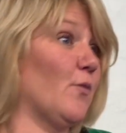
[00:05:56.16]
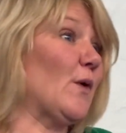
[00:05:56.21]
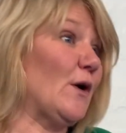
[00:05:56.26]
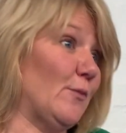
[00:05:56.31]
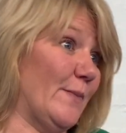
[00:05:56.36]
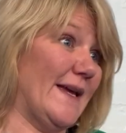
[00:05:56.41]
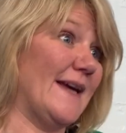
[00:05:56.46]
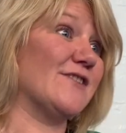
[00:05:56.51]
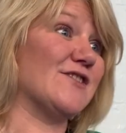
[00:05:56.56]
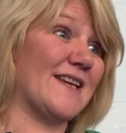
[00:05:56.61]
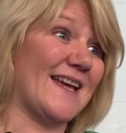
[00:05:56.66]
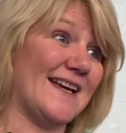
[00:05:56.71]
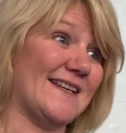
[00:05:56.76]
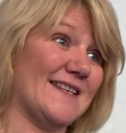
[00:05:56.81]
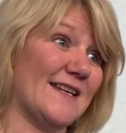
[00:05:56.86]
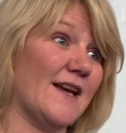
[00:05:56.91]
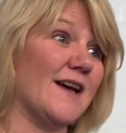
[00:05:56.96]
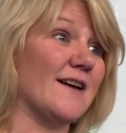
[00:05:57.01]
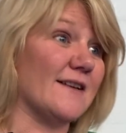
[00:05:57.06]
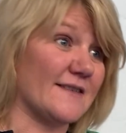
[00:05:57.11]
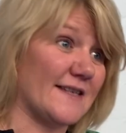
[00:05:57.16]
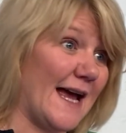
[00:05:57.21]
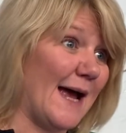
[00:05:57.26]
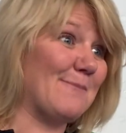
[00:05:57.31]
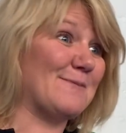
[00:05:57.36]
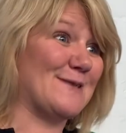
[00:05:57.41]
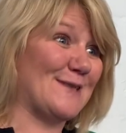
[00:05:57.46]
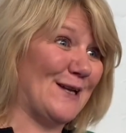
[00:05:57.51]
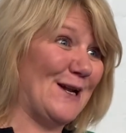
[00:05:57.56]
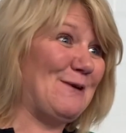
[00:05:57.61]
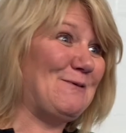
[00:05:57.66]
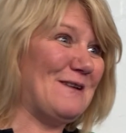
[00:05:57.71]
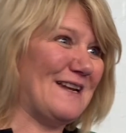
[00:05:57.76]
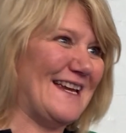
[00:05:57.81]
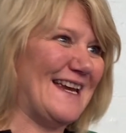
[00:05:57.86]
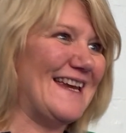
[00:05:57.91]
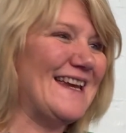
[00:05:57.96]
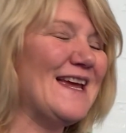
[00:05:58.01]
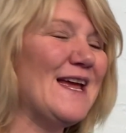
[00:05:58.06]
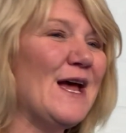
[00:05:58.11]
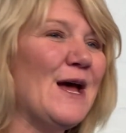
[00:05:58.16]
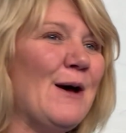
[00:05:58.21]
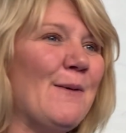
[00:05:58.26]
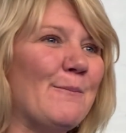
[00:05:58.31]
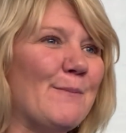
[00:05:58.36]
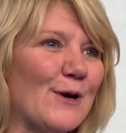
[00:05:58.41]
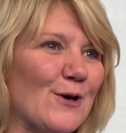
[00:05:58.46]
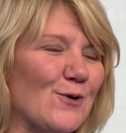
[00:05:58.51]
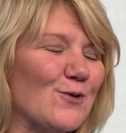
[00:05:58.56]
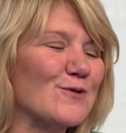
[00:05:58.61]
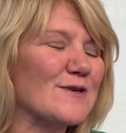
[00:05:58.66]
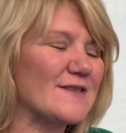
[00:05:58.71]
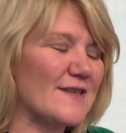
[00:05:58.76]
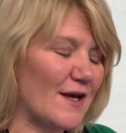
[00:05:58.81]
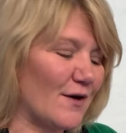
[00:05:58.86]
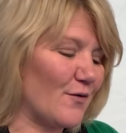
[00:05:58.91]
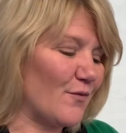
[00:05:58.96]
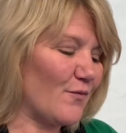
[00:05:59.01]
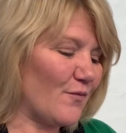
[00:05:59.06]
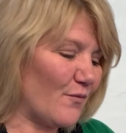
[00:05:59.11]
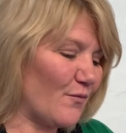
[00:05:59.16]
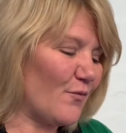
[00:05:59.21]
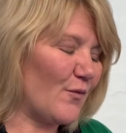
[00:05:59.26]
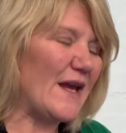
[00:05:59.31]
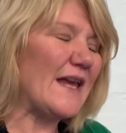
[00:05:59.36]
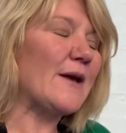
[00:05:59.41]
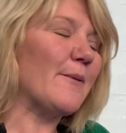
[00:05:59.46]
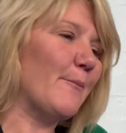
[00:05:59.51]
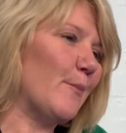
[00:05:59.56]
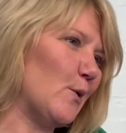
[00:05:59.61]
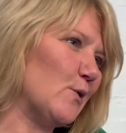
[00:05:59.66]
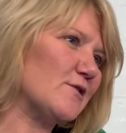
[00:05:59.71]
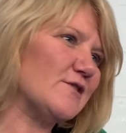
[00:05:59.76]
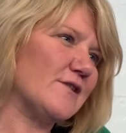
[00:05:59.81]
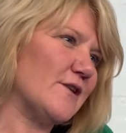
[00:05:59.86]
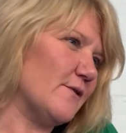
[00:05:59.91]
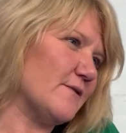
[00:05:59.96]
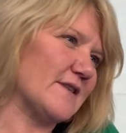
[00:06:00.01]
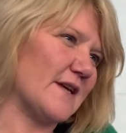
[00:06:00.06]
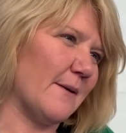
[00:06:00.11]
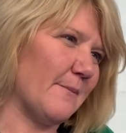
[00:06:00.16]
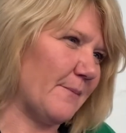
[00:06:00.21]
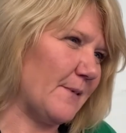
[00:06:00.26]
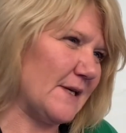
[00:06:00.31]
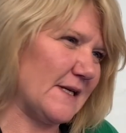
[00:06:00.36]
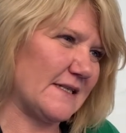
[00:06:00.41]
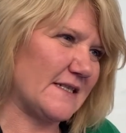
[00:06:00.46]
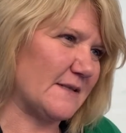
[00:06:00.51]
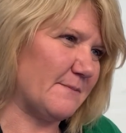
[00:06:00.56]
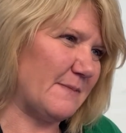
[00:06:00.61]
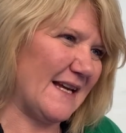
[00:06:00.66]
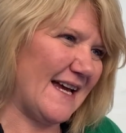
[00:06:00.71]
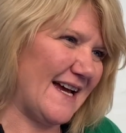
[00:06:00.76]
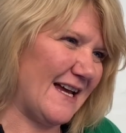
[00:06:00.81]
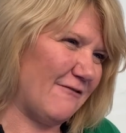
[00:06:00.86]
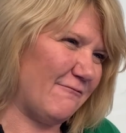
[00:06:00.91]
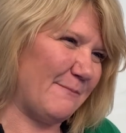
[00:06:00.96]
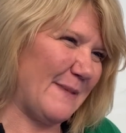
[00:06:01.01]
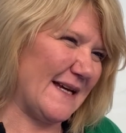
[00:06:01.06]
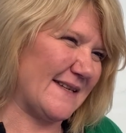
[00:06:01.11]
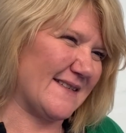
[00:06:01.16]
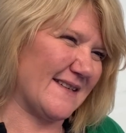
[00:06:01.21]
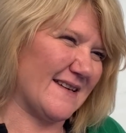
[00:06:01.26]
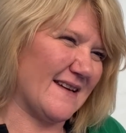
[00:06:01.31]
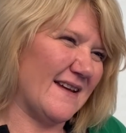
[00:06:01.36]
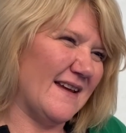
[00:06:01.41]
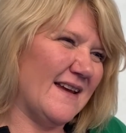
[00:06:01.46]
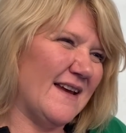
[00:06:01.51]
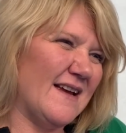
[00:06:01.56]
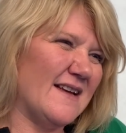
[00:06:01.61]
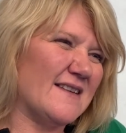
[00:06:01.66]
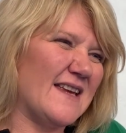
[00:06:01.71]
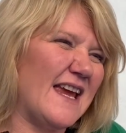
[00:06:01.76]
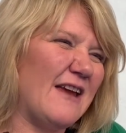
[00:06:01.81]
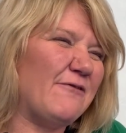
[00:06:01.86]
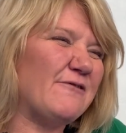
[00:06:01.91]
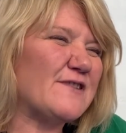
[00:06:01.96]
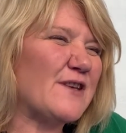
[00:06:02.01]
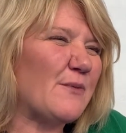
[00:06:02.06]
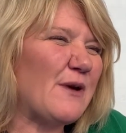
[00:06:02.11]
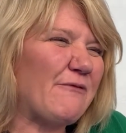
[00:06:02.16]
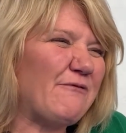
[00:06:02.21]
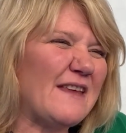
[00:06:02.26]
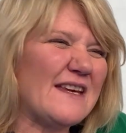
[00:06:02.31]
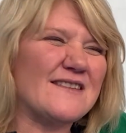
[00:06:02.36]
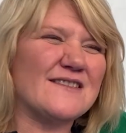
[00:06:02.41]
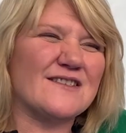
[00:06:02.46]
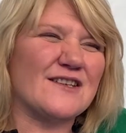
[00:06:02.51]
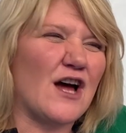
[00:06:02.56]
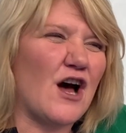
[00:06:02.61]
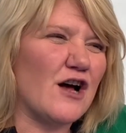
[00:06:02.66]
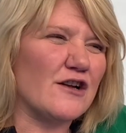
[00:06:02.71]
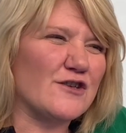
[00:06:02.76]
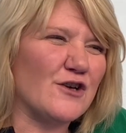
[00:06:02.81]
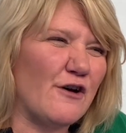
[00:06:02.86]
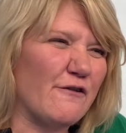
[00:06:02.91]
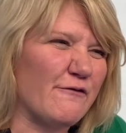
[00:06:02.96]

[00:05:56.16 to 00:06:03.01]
will be educating us, absolutely, but also we can push those companies to behave better. If they start